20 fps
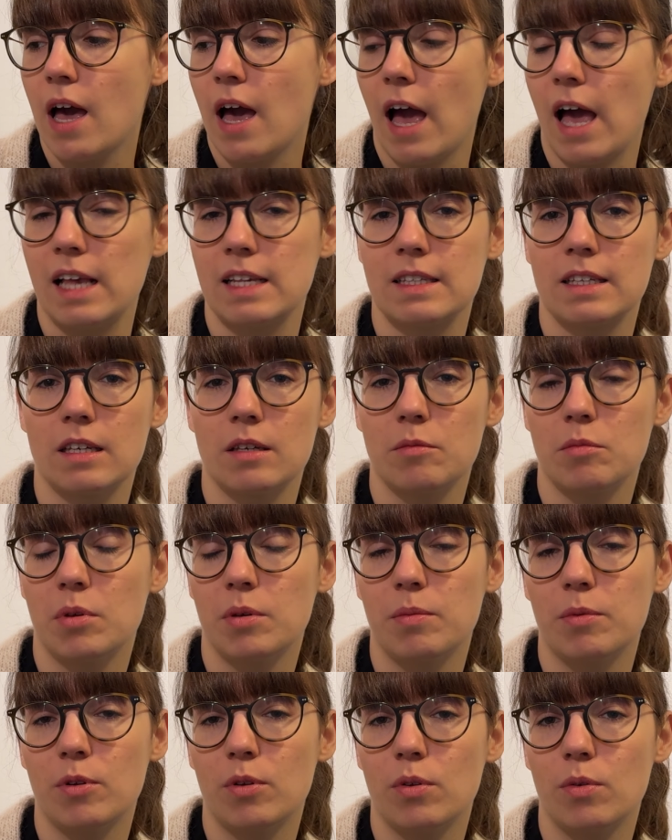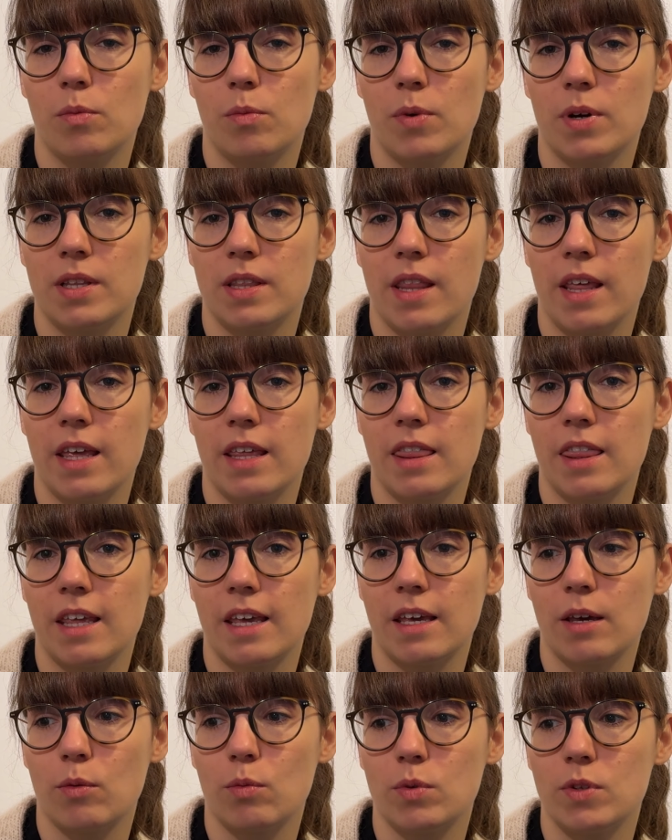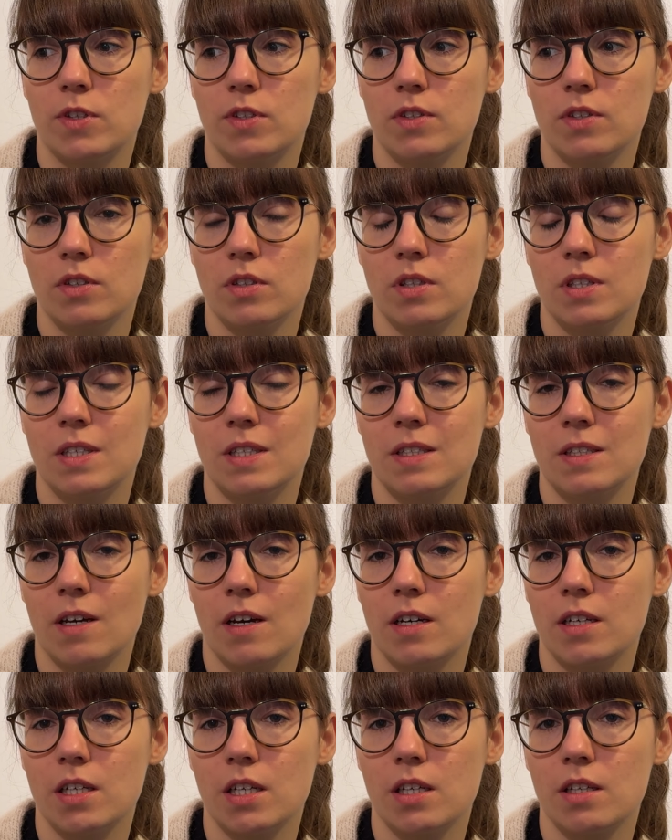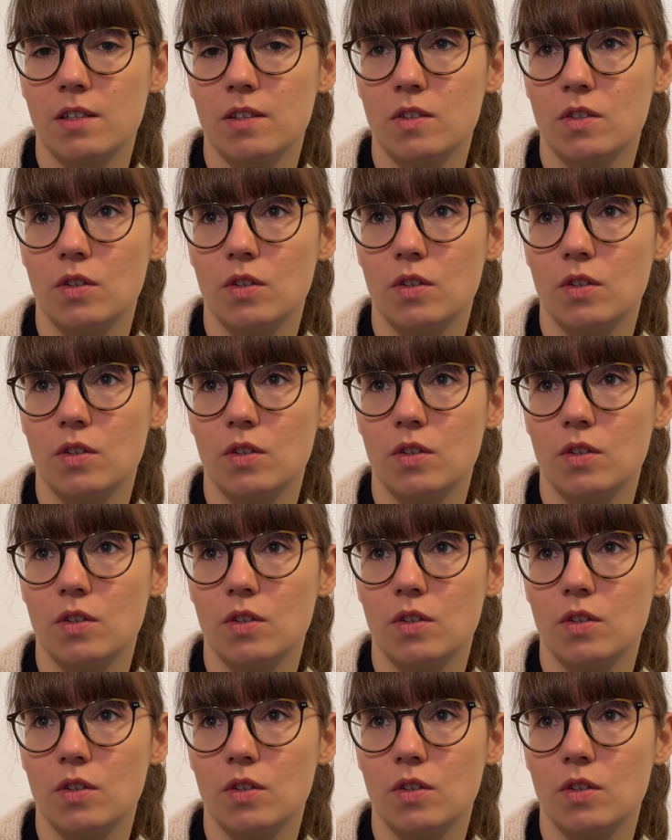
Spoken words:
asking people what they think would suit this cardigan.